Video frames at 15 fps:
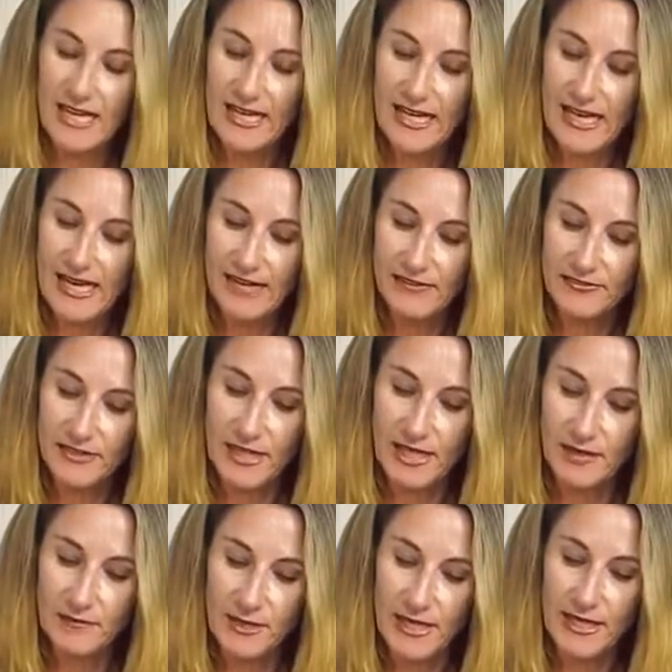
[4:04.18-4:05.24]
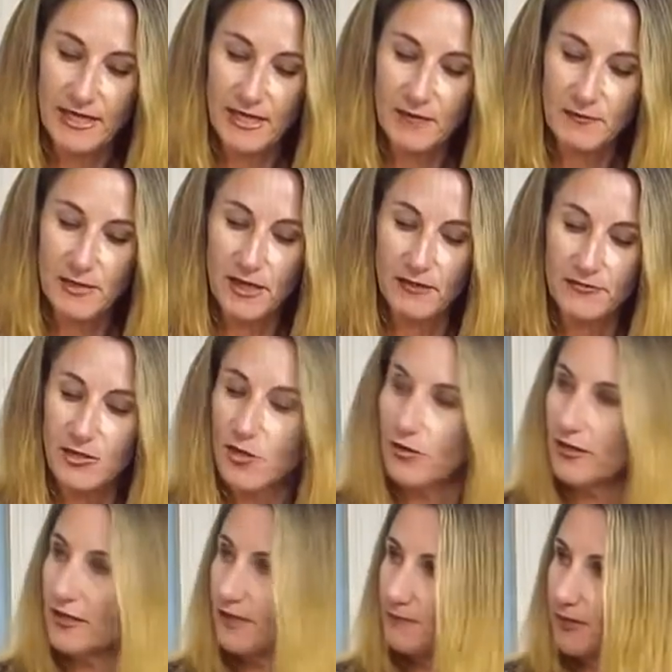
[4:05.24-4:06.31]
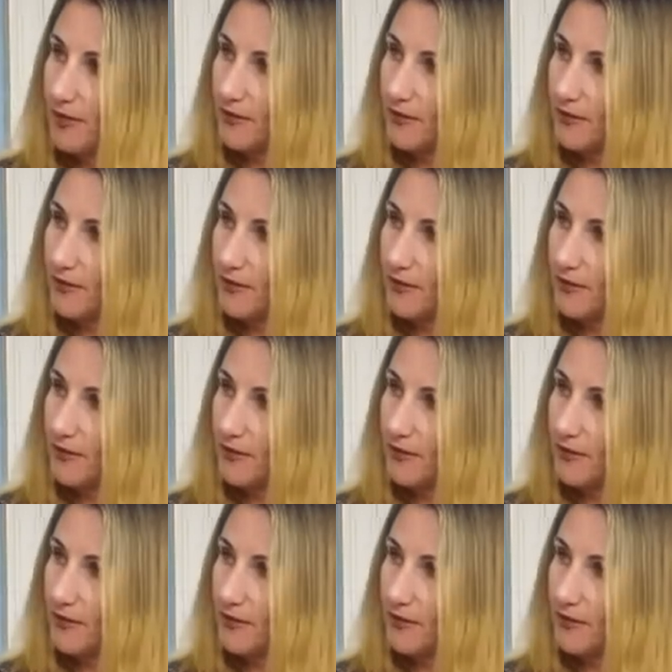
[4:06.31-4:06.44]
have a cup of coconut milk.